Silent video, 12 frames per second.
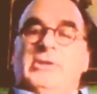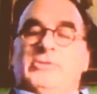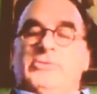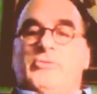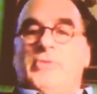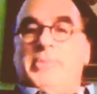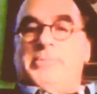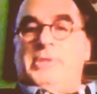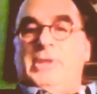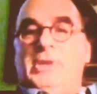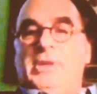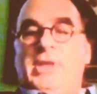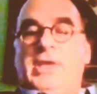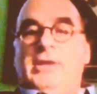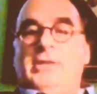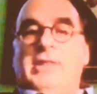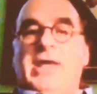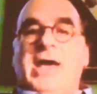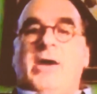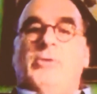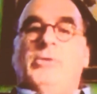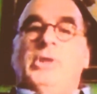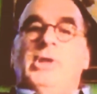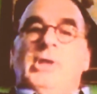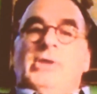conscripted and allowed